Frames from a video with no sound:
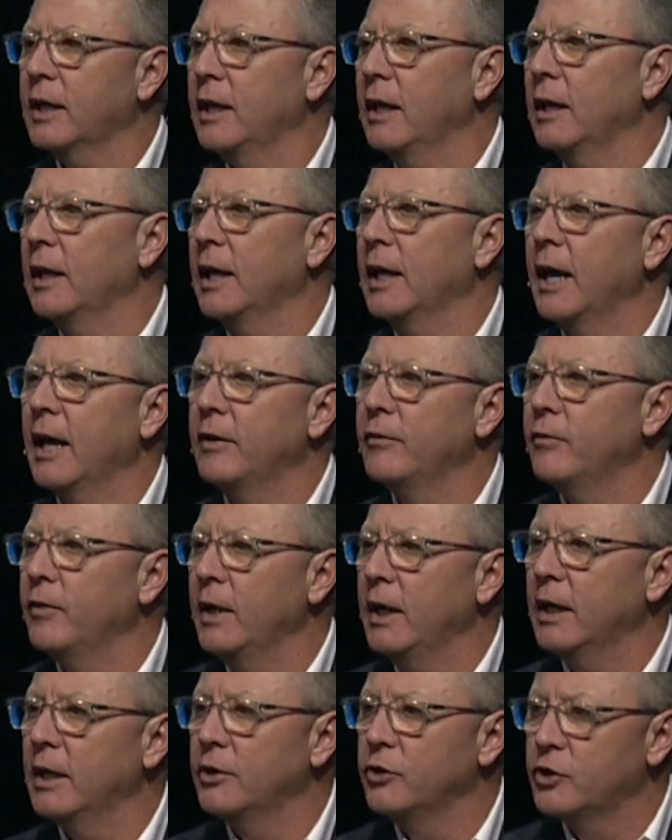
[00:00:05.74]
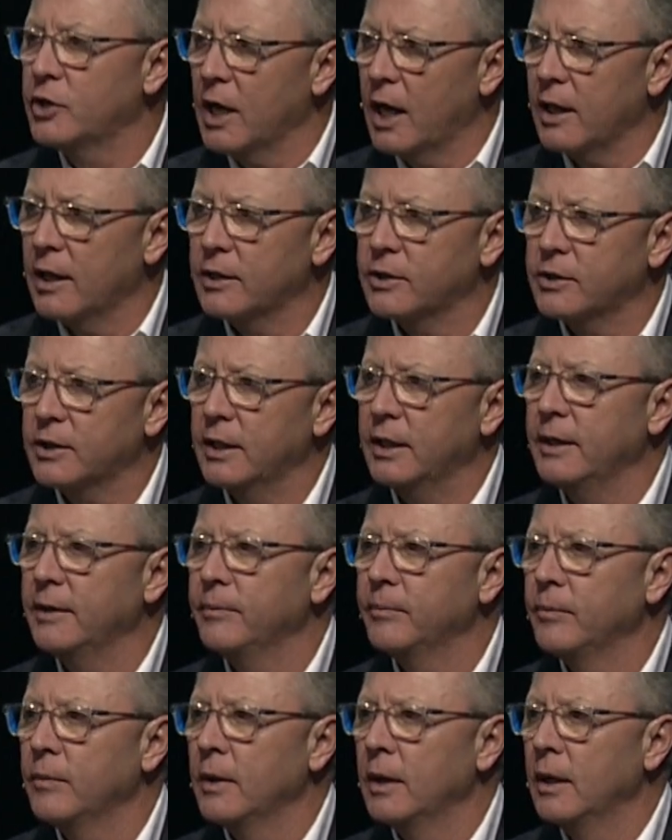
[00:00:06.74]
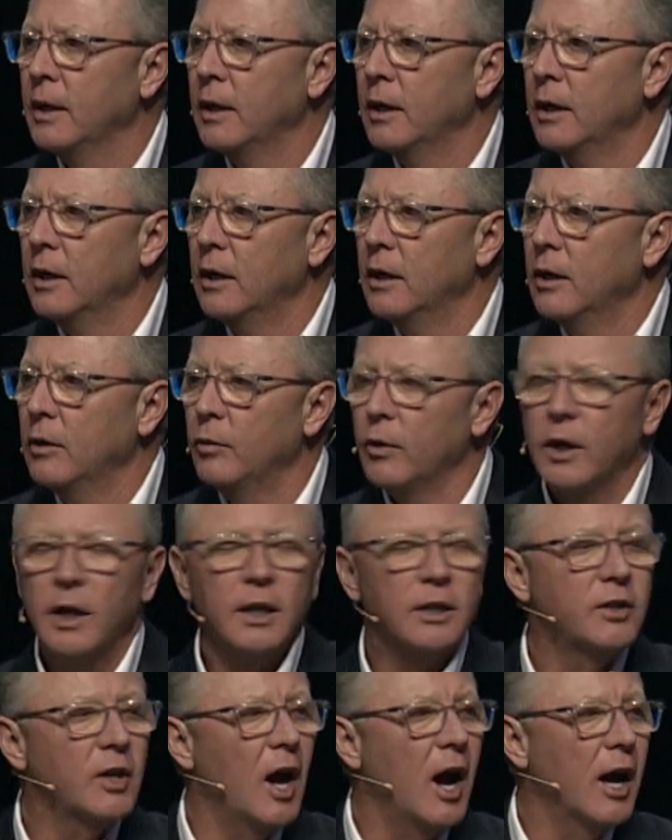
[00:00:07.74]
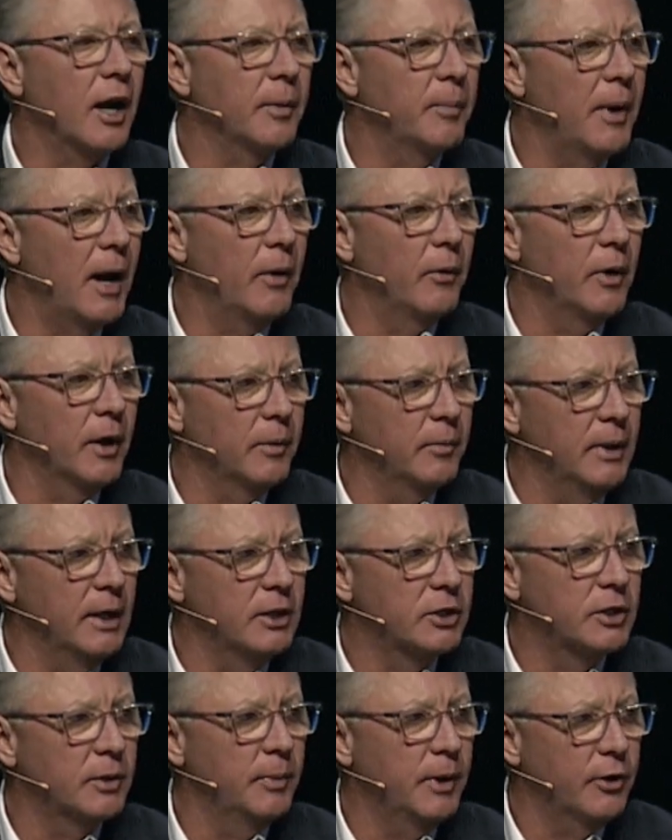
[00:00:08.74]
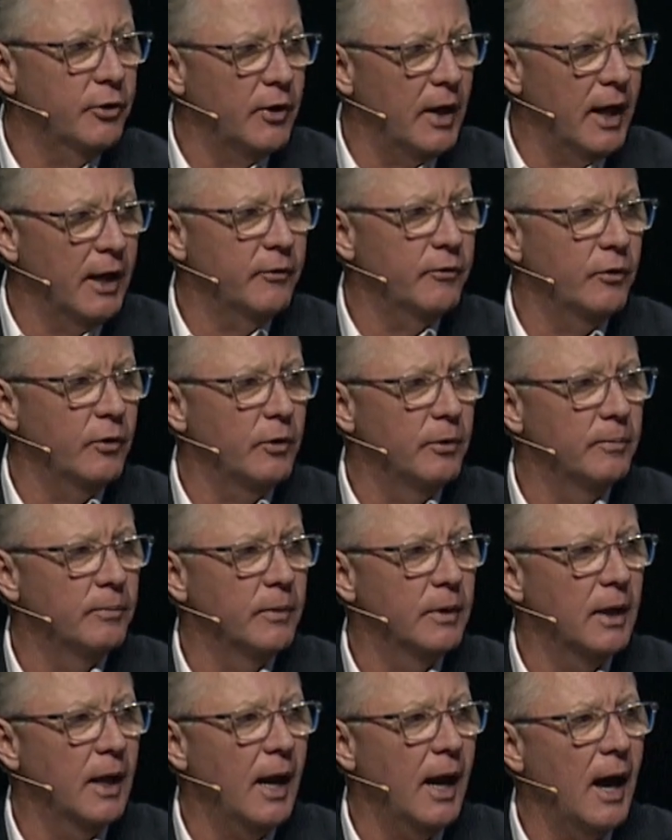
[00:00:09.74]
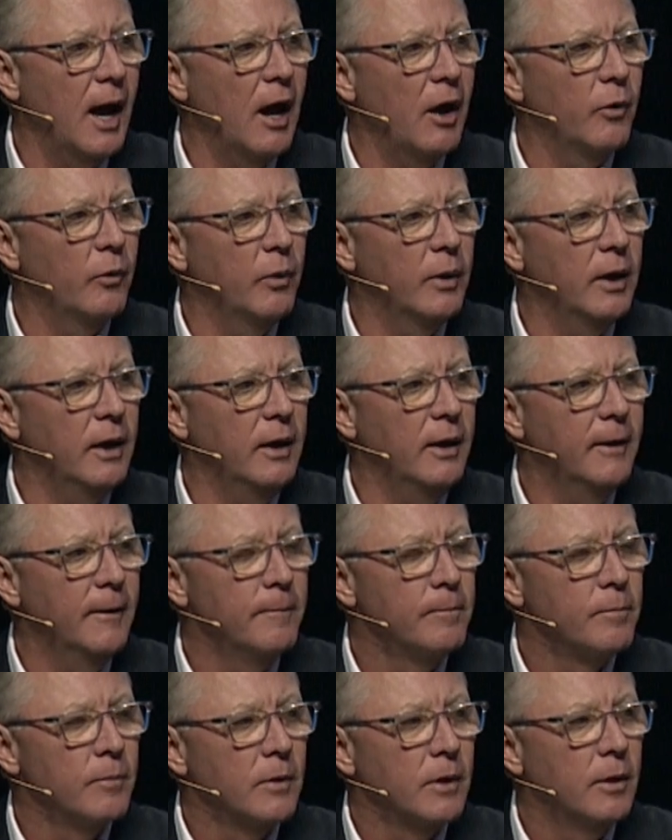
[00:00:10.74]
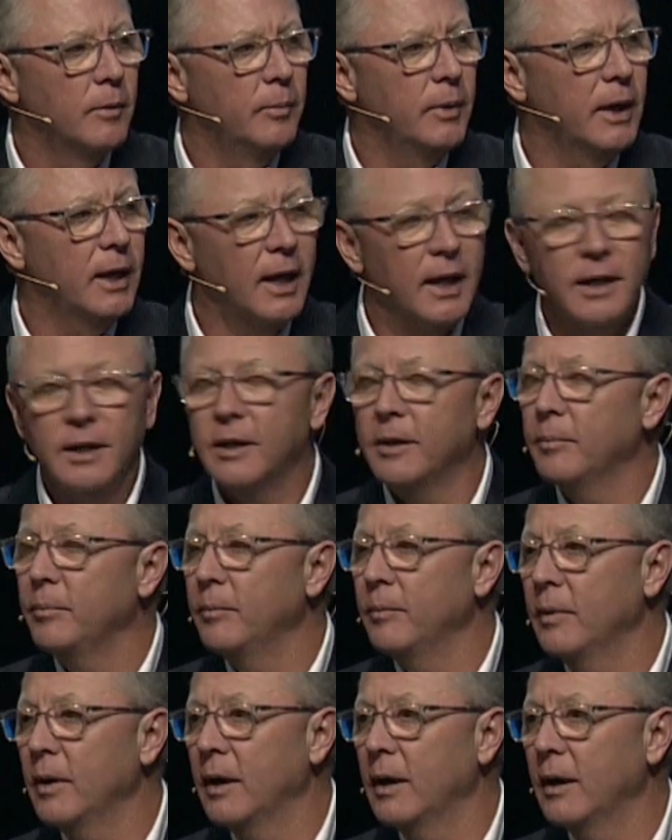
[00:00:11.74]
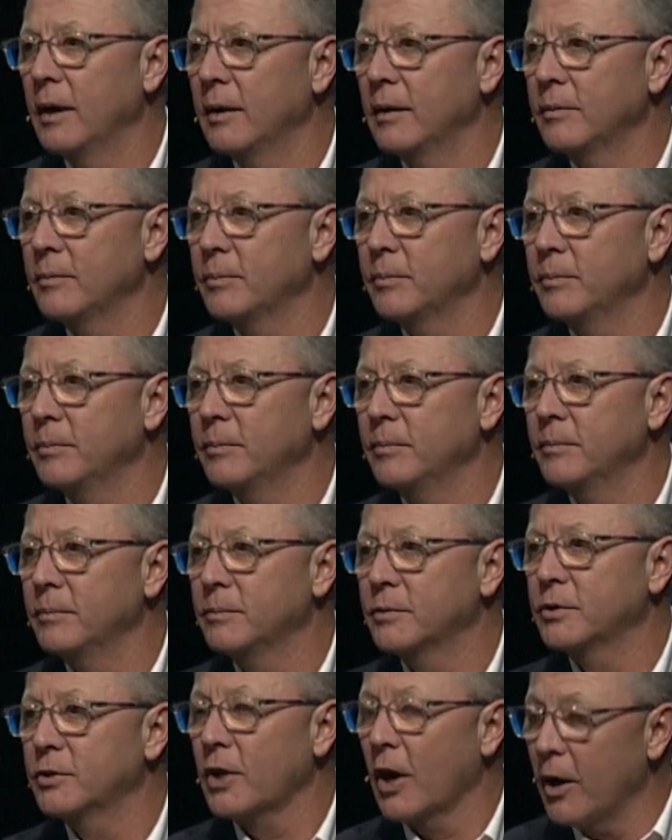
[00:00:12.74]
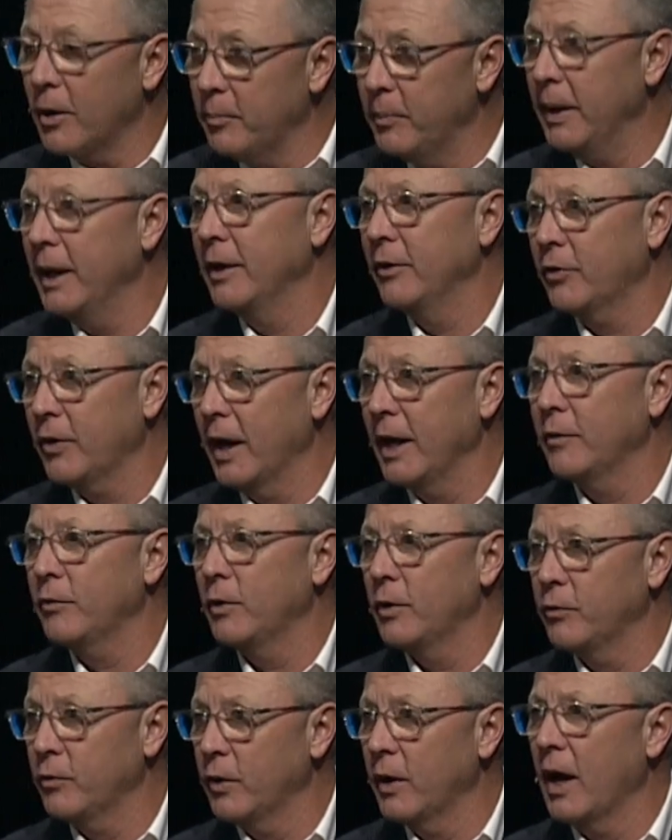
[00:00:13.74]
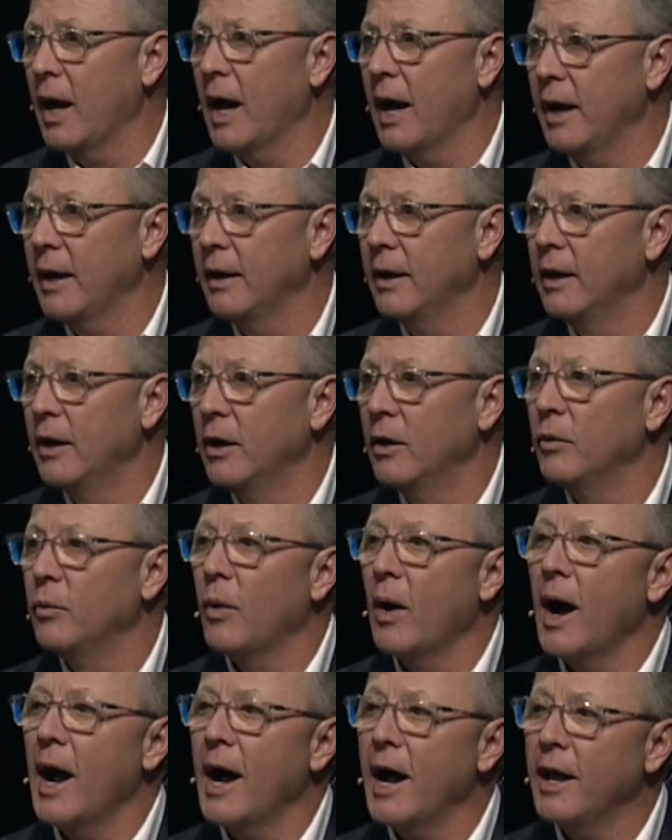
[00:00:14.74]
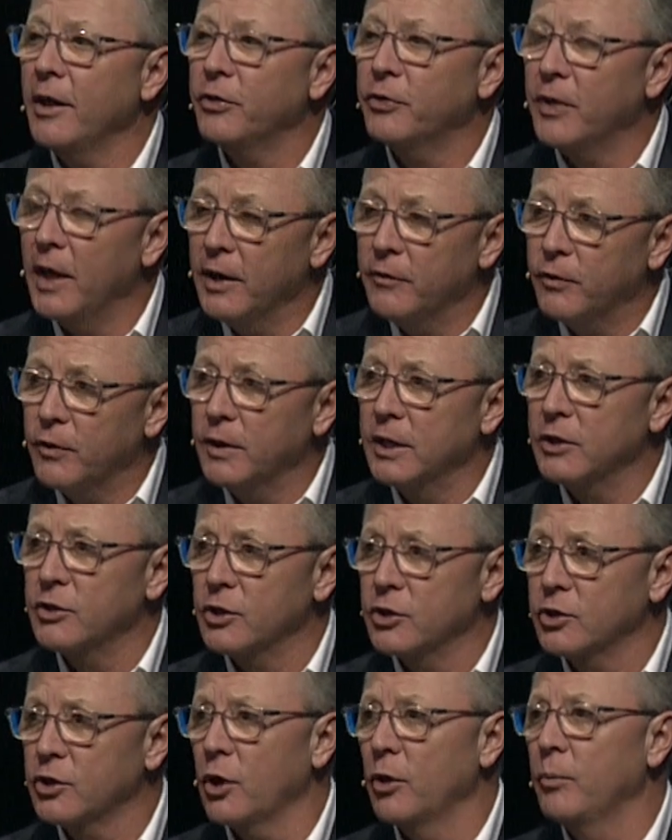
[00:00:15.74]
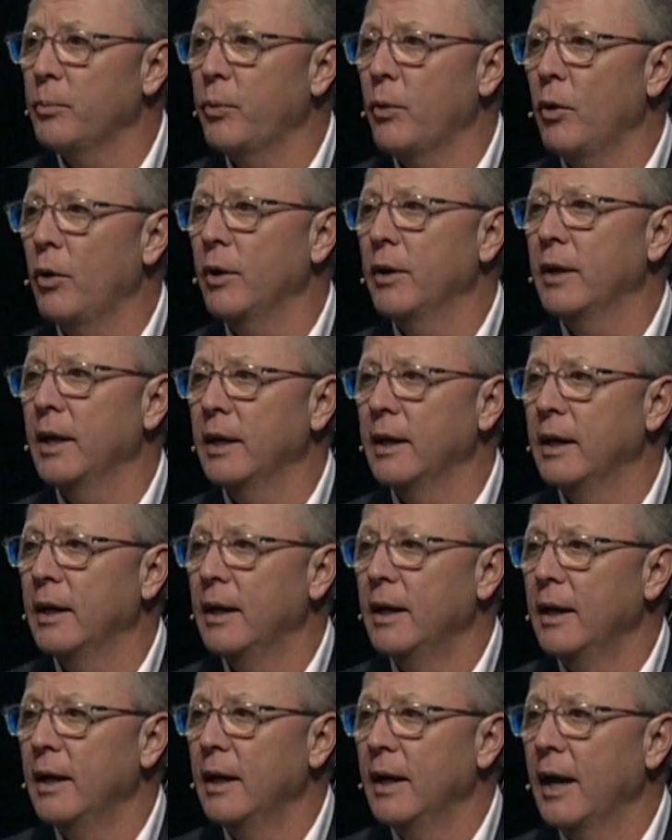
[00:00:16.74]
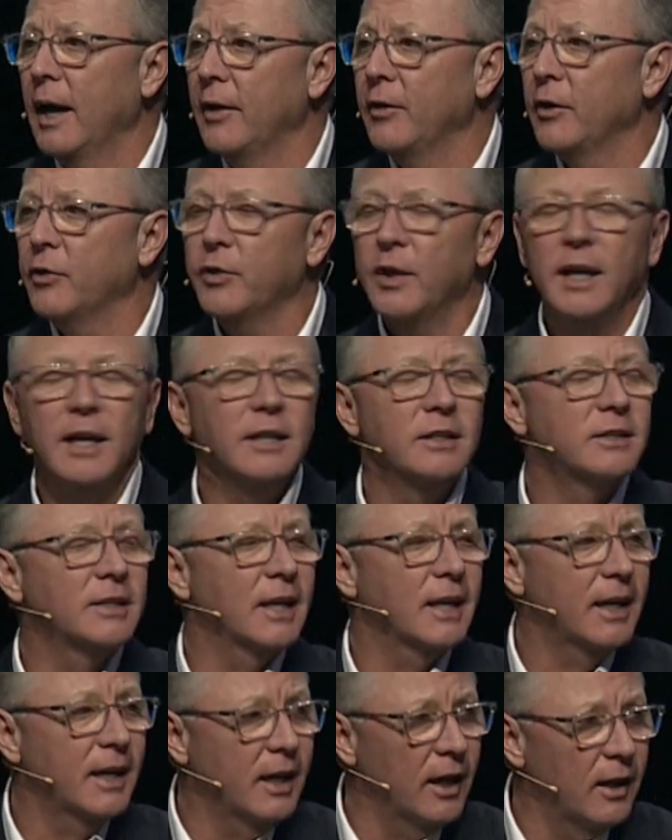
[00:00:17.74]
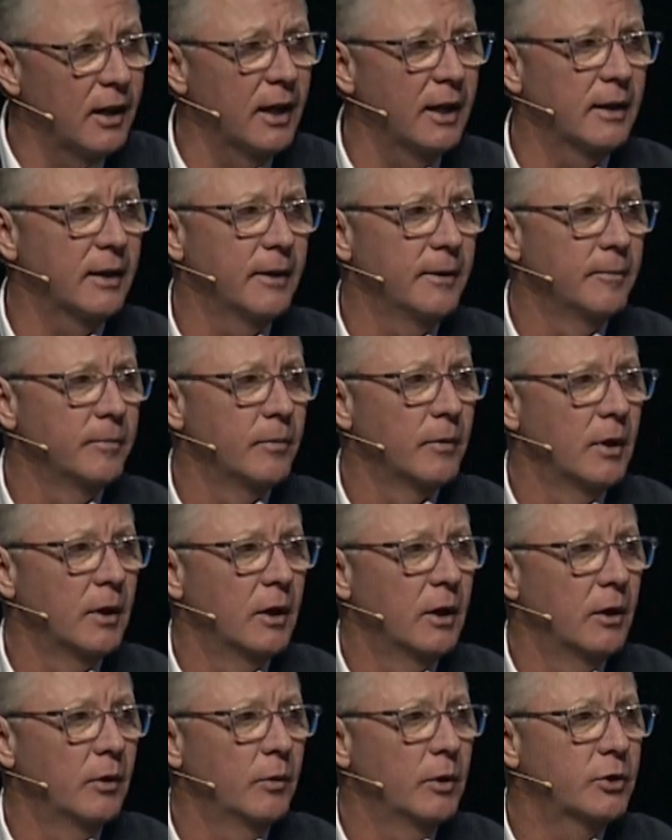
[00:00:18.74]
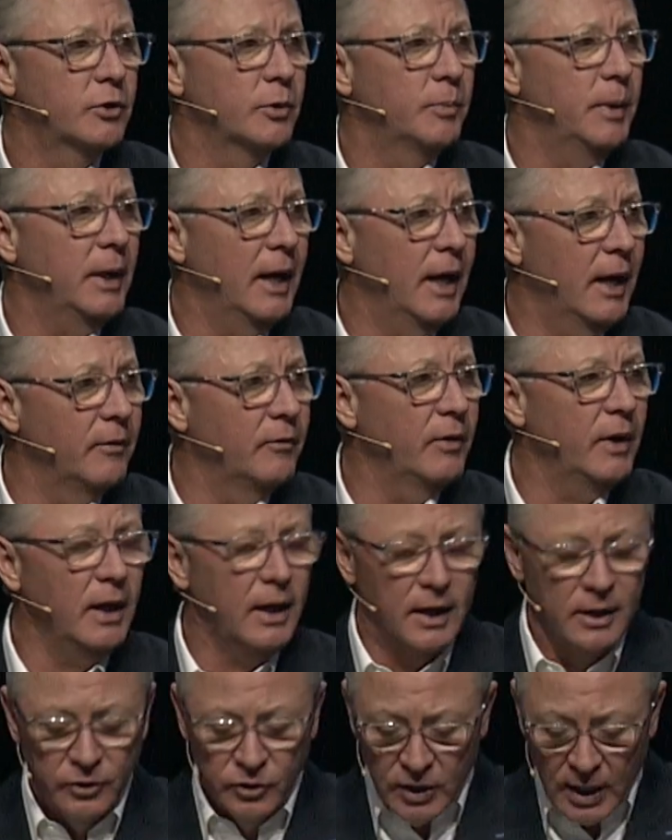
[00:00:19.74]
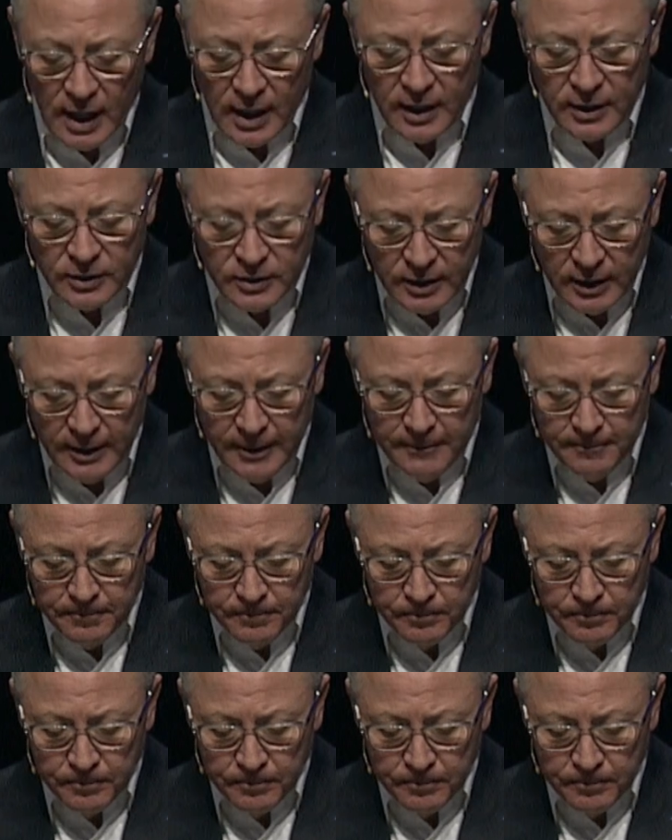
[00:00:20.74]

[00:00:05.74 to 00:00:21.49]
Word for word: Killing Envy and Jealousy. We're going to talk about what it means to be thankful and how we begin to uh, start being thankful if we're not, why thankfulness is so important, and, and the things that kill it, which would be envy and jealousy.